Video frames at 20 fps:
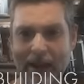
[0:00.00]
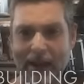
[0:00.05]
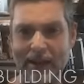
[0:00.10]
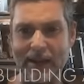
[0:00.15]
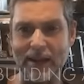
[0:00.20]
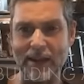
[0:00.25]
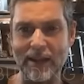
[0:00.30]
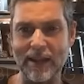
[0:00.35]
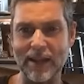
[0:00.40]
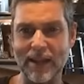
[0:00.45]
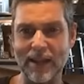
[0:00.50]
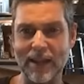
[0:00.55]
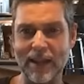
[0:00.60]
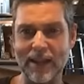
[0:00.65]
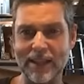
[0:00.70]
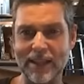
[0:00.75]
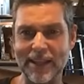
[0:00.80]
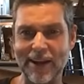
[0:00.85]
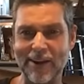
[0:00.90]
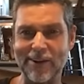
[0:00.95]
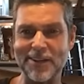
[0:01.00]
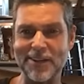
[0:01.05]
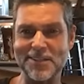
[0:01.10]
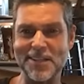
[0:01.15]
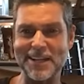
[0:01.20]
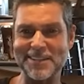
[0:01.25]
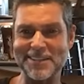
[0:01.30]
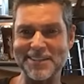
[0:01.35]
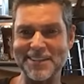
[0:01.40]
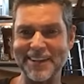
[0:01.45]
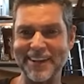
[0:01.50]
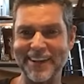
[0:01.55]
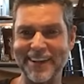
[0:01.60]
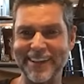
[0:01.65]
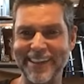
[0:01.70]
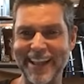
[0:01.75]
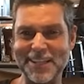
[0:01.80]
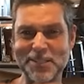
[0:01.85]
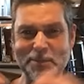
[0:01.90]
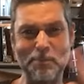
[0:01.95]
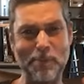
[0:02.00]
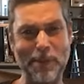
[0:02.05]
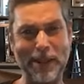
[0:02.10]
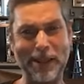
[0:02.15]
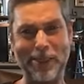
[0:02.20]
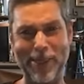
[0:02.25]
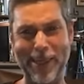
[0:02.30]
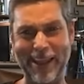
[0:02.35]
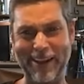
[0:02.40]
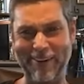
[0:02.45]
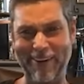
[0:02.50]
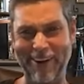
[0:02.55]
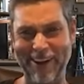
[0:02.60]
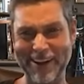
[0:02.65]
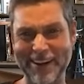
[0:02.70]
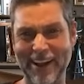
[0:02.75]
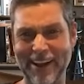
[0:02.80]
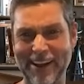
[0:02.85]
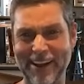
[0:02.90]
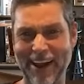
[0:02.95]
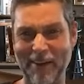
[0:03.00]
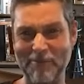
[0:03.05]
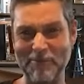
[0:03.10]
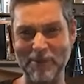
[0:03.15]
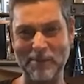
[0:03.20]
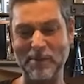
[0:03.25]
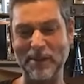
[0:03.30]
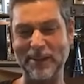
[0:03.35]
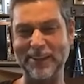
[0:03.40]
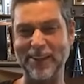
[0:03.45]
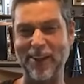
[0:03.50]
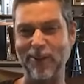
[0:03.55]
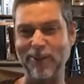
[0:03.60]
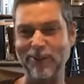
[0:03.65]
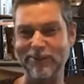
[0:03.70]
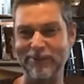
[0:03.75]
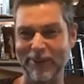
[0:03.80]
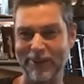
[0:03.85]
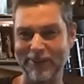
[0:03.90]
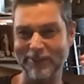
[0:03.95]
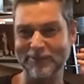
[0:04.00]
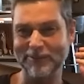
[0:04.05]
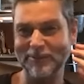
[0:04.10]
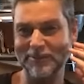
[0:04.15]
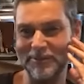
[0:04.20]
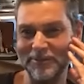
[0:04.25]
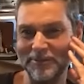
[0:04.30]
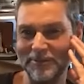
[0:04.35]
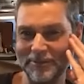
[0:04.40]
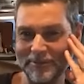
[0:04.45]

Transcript: that? And, you know, because that's a big thing, right? I'm going to build a gold vault.